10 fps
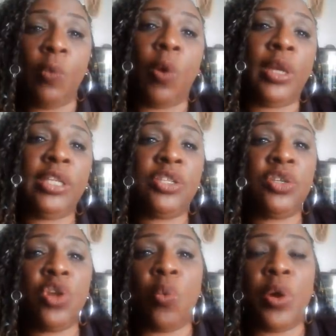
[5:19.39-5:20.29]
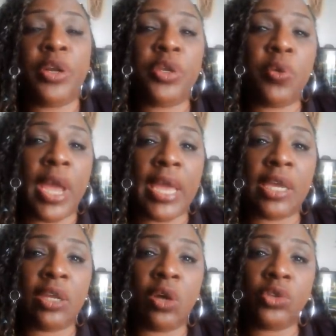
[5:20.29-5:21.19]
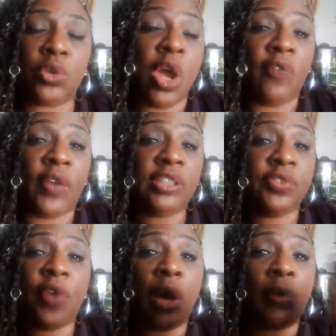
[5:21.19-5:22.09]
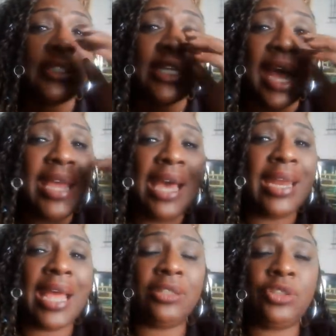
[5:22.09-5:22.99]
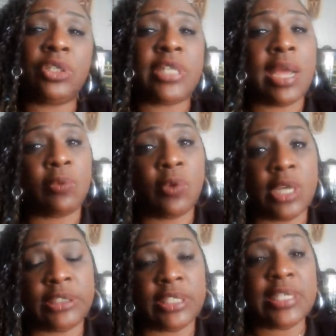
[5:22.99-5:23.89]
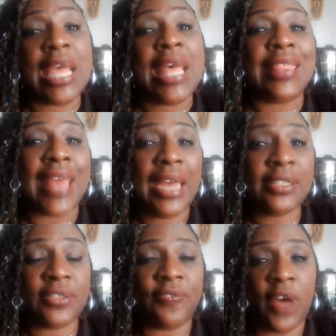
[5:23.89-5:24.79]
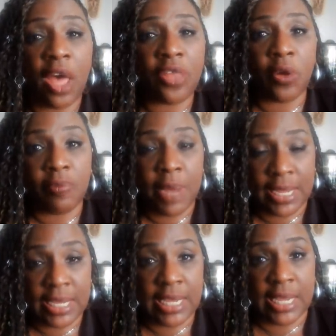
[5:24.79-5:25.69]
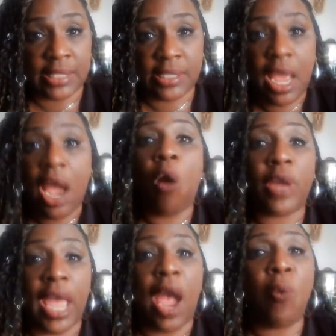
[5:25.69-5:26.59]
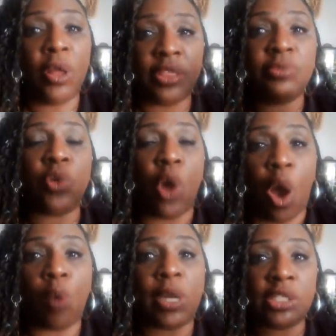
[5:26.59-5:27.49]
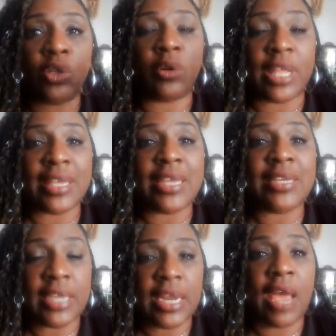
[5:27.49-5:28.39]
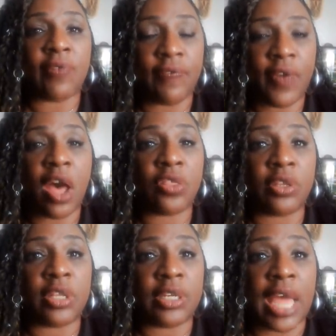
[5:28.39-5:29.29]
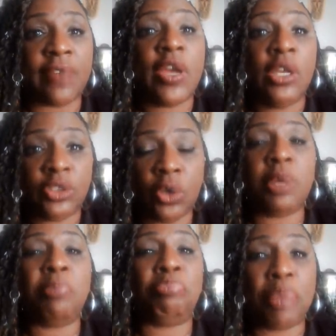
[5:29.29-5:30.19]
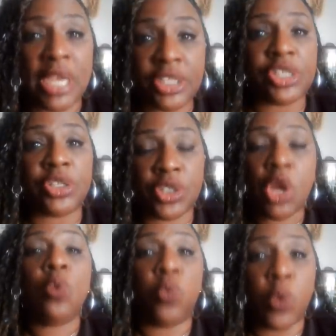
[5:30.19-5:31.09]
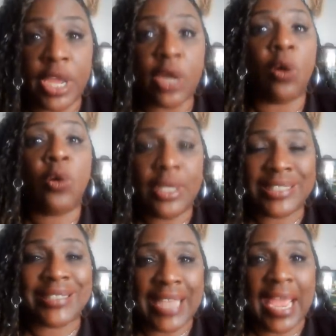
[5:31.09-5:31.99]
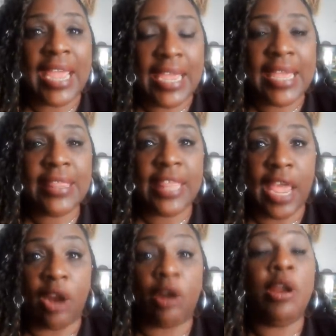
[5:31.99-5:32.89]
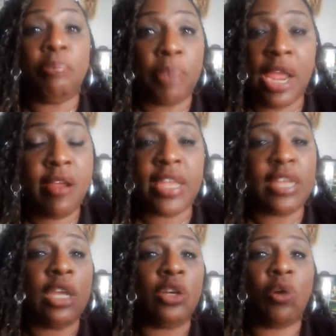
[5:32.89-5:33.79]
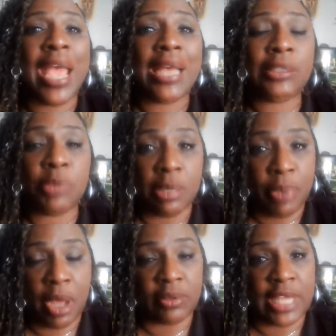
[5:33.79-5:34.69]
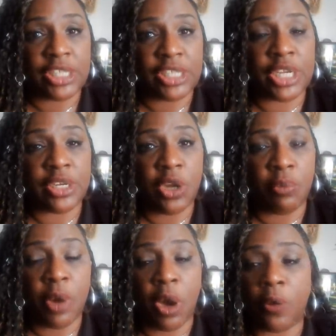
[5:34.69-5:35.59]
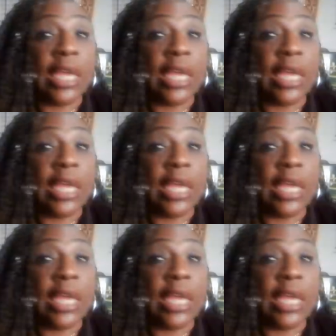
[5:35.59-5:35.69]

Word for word: Wanting to know what are you hanging on to? First of all, I would have said, I ain't got to answer your damn questions. That is the father of my kids. Okay, I want them to always know that they did have a father in their life. So the pictures will stay in there. Period. Don't ask me about that shit no more.